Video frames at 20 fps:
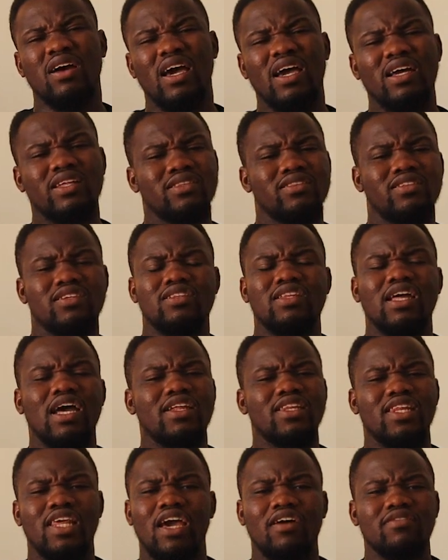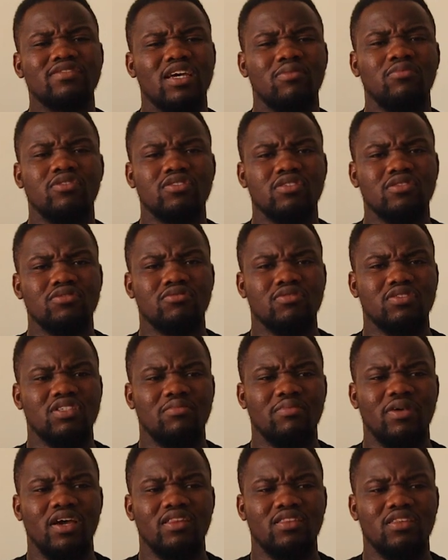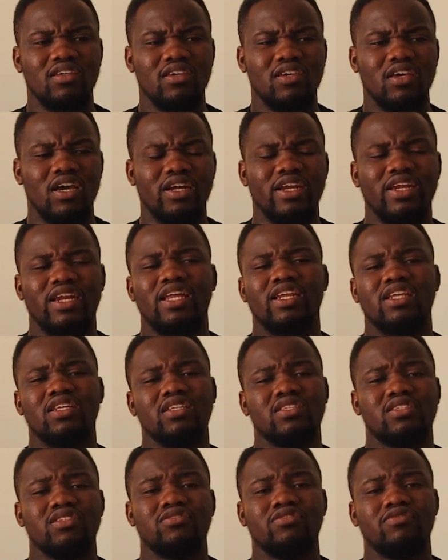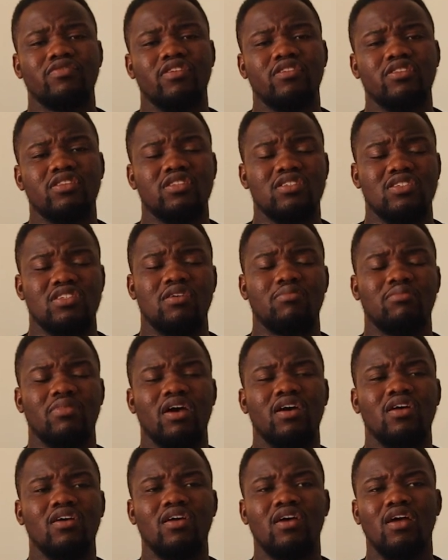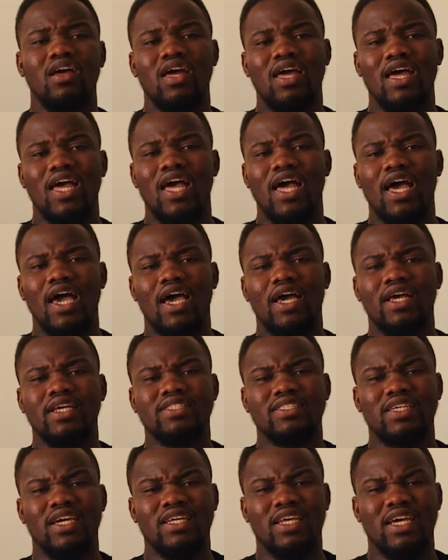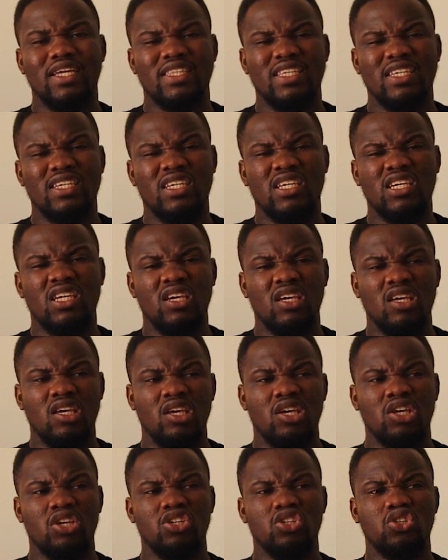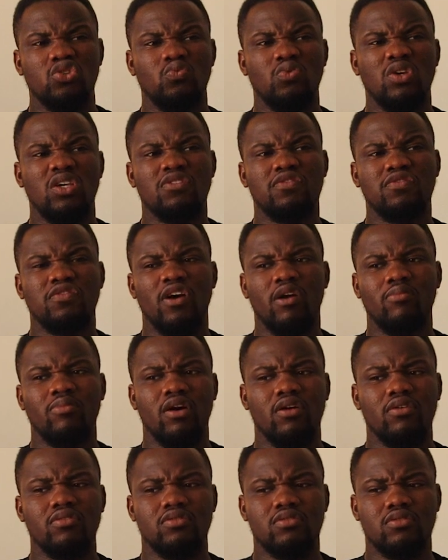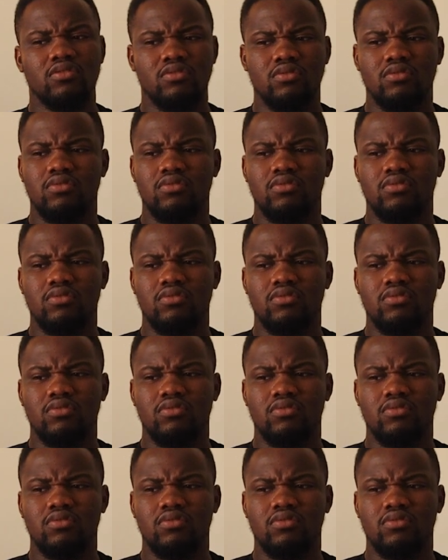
I didn't have time until December, I think, and then I did it in December, and then I think you wait for about,